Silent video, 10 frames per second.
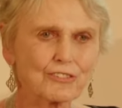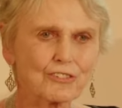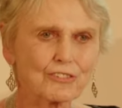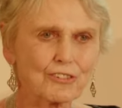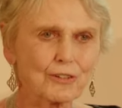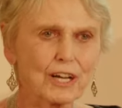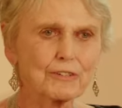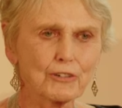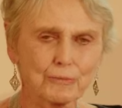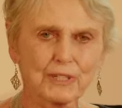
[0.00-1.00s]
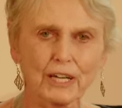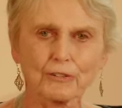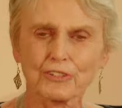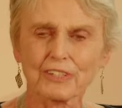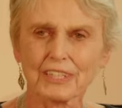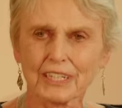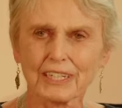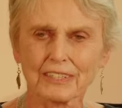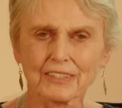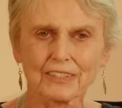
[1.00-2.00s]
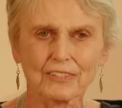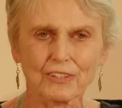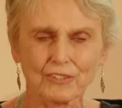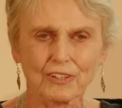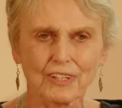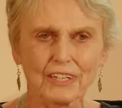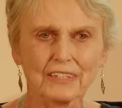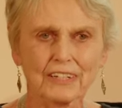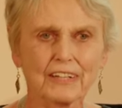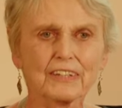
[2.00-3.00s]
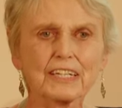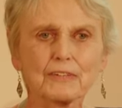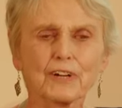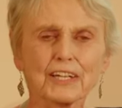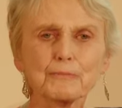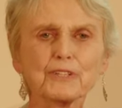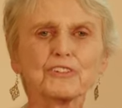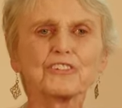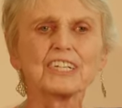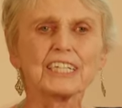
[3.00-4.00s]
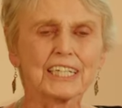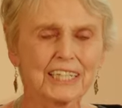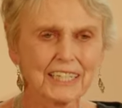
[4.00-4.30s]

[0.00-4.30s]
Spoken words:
So I wrote him a note, and he invited me to tea.